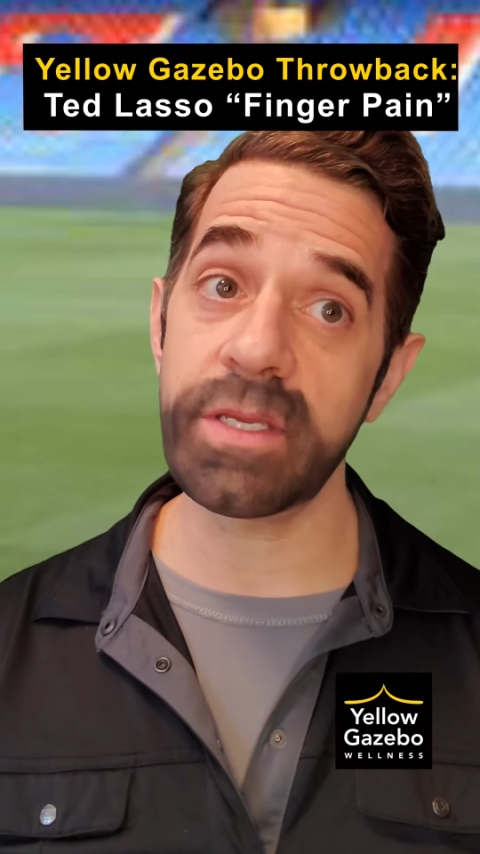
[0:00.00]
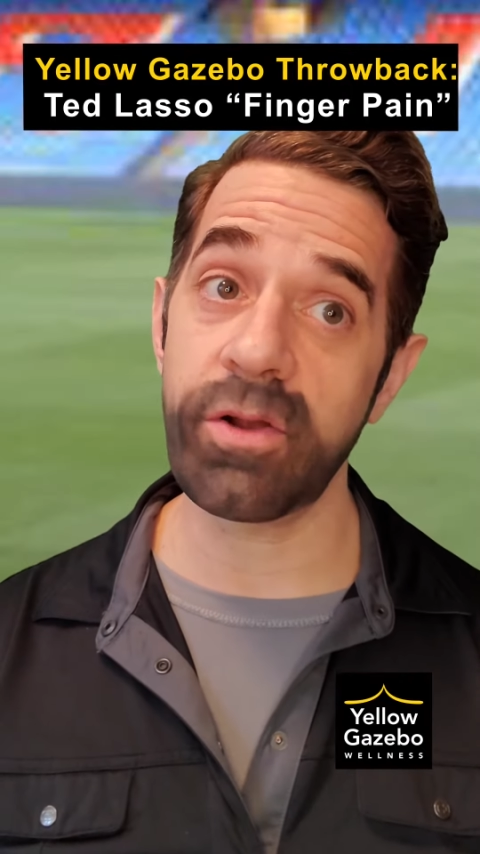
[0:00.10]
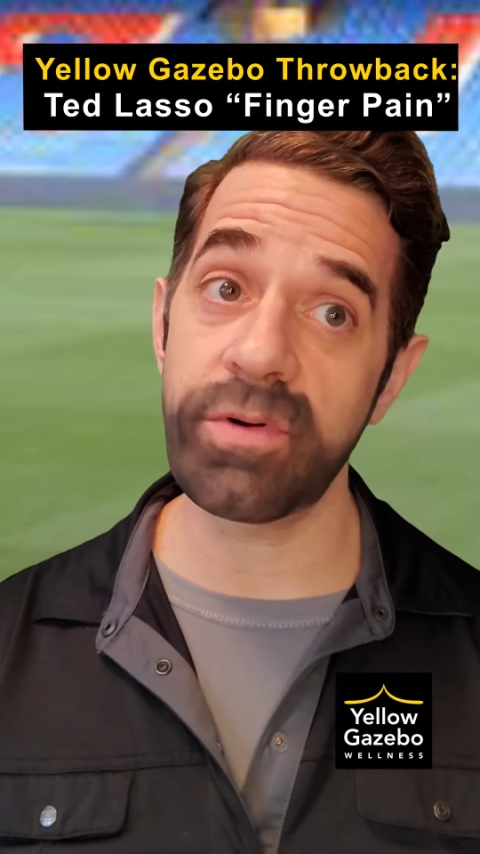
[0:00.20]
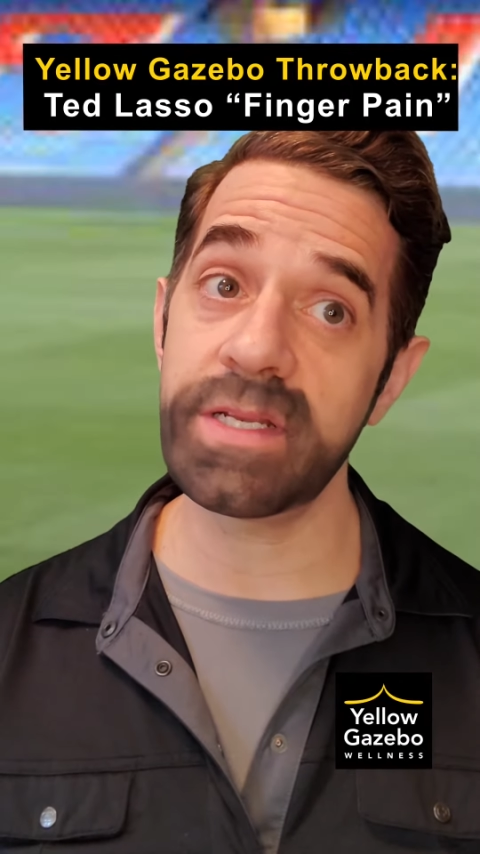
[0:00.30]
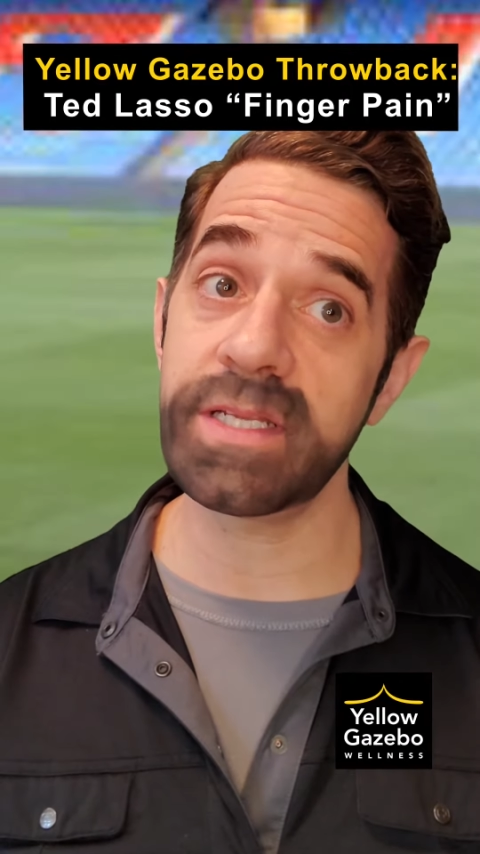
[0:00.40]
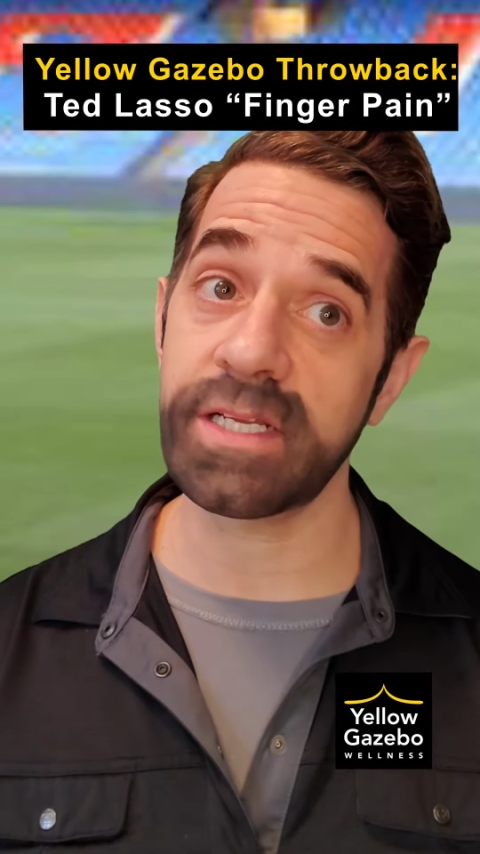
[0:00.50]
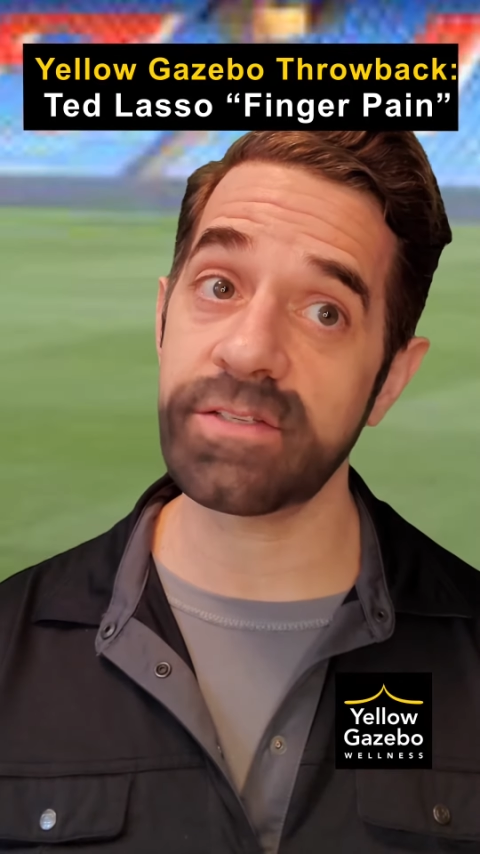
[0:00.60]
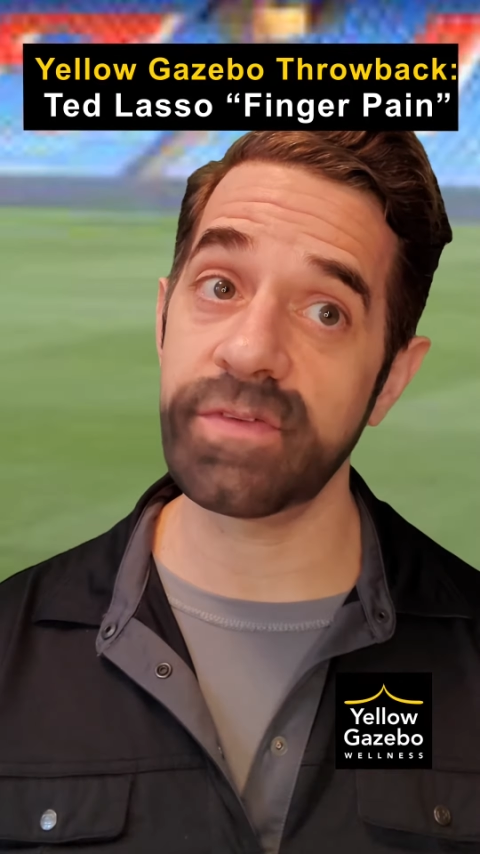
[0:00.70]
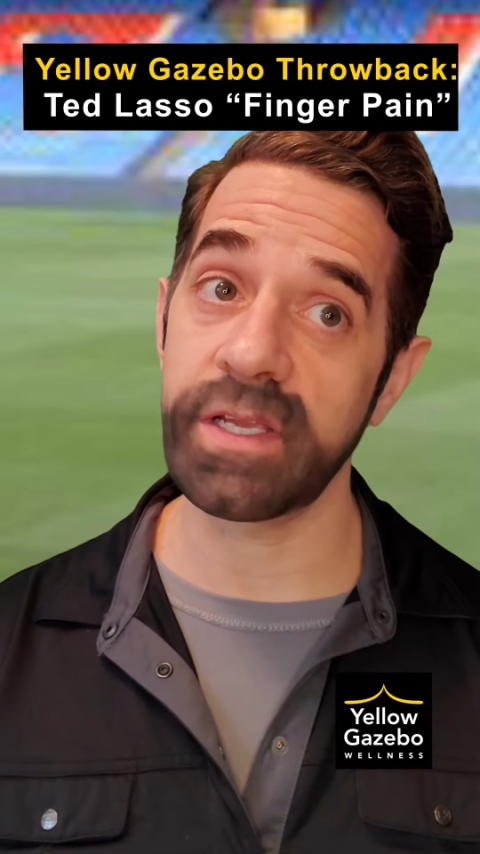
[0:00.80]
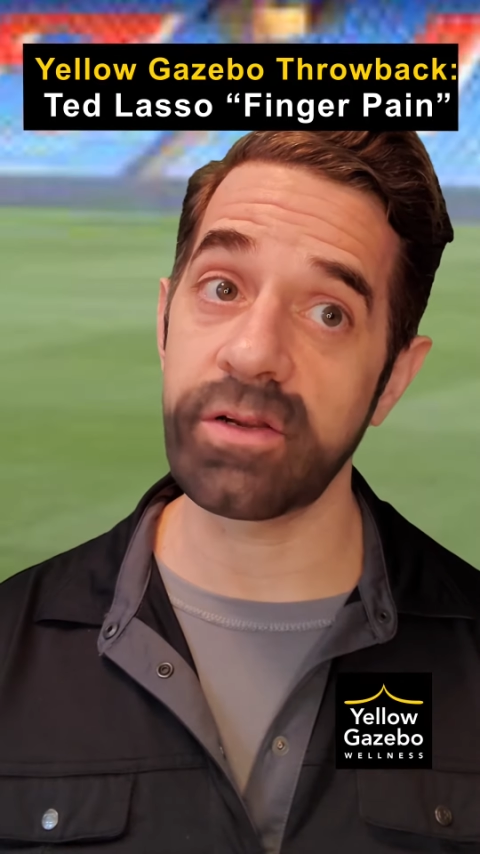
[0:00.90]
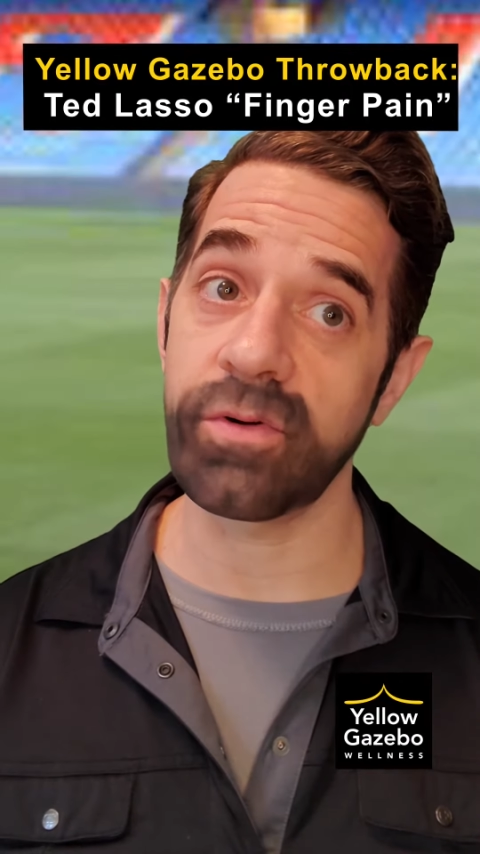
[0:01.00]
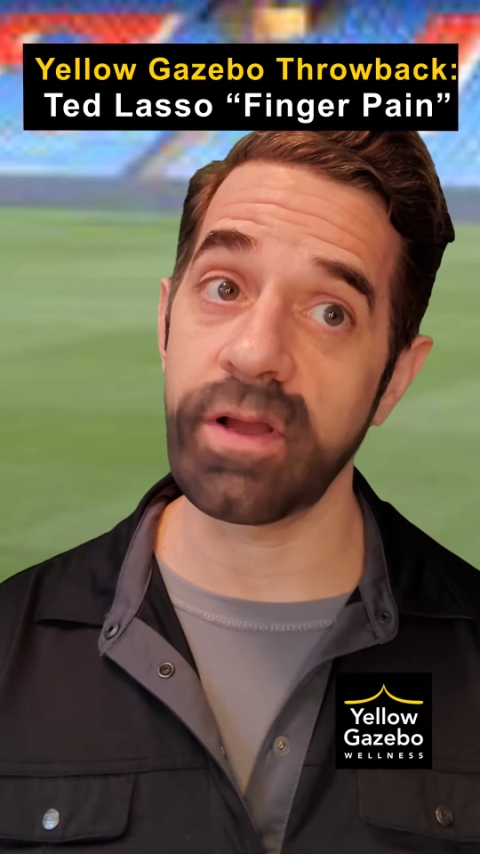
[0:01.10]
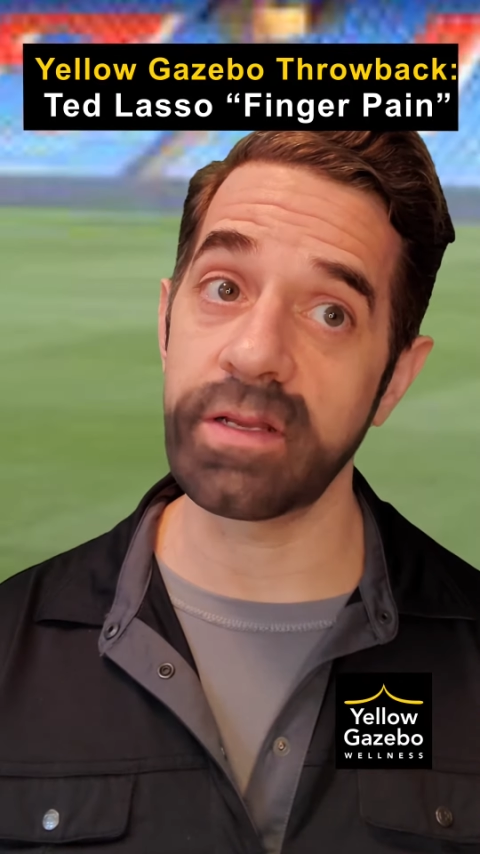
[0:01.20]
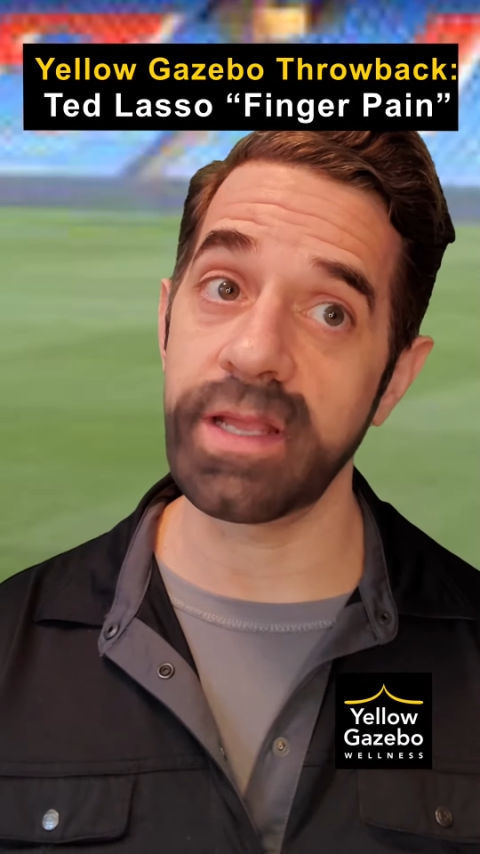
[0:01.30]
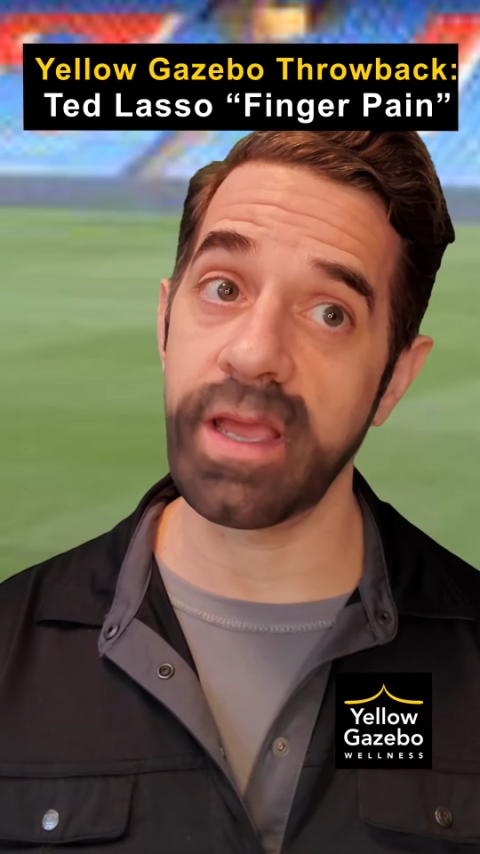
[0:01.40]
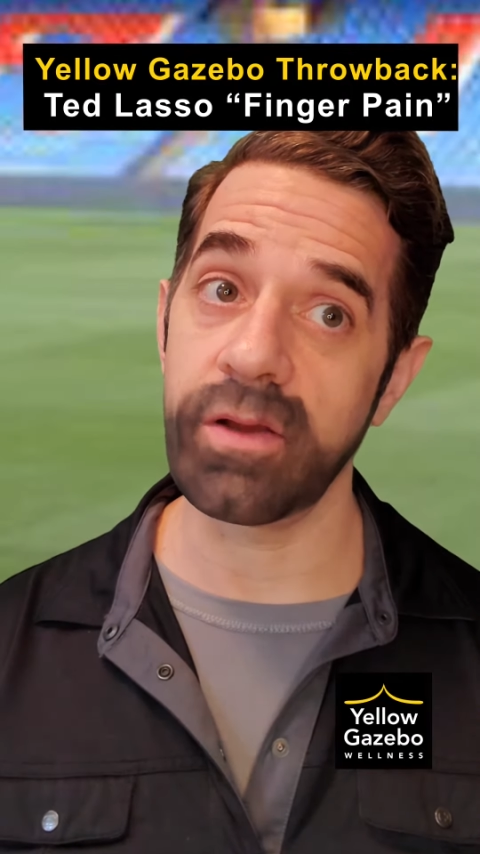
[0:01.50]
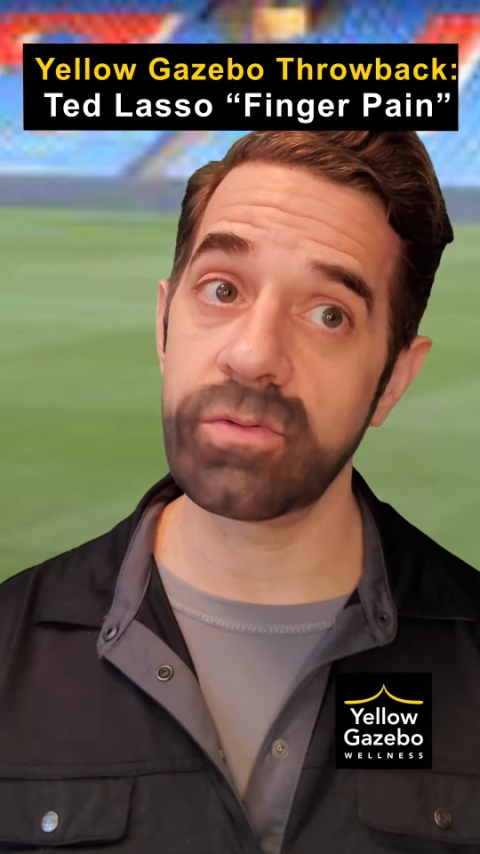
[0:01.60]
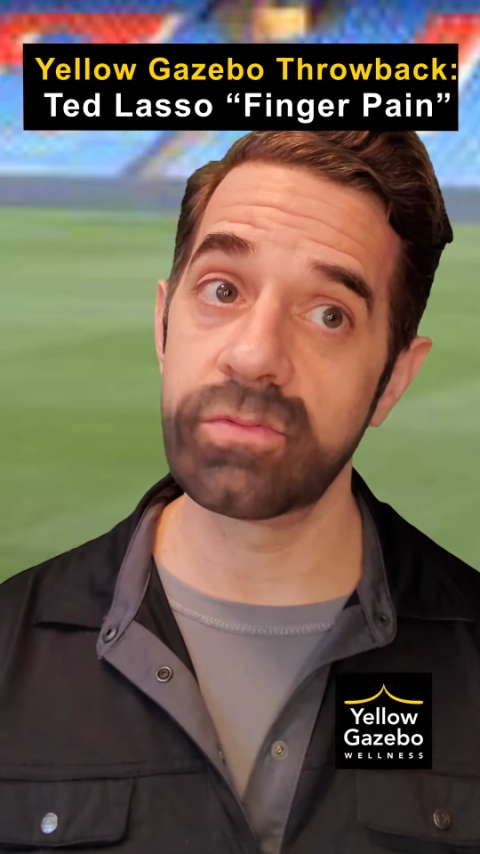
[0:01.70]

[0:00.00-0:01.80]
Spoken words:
index finger right now.